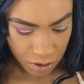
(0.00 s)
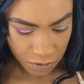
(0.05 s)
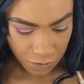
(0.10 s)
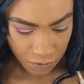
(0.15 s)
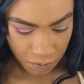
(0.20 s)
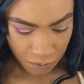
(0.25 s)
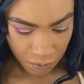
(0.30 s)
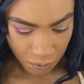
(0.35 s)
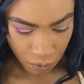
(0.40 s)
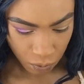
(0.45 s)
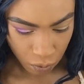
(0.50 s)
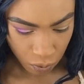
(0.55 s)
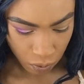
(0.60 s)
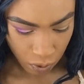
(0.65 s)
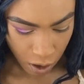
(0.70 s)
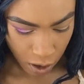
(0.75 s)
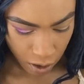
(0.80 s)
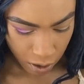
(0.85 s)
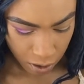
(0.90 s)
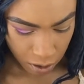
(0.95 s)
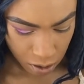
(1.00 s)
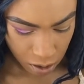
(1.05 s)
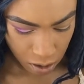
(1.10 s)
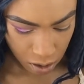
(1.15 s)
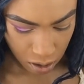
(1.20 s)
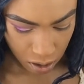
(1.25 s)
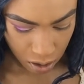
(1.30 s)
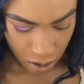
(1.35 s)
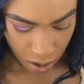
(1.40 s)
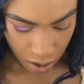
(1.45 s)
a different
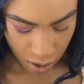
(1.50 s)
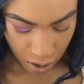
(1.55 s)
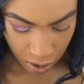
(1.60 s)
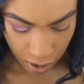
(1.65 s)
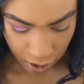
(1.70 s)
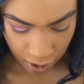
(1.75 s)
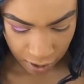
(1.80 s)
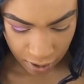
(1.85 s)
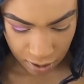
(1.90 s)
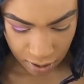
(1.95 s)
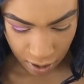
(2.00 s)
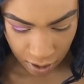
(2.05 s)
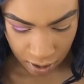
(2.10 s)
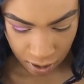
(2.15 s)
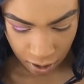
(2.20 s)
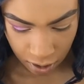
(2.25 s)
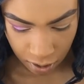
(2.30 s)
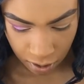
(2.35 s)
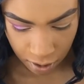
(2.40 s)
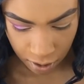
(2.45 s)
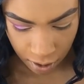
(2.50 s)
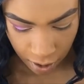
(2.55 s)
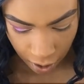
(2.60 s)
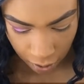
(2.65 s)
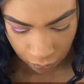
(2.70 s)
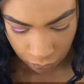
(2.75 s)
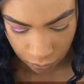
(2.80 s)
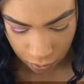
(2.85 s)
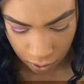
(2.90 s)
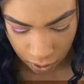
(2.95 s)
brush in case I need
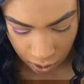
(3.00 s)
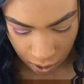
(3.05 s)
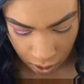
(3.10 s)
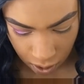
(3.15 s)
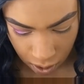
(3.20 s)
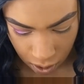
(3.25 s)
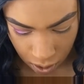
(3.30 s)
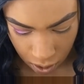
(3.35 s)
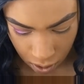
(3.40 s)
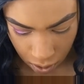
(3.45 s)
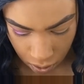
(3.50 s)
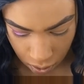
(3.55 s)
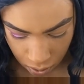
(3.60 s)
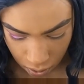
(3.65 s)
that one again.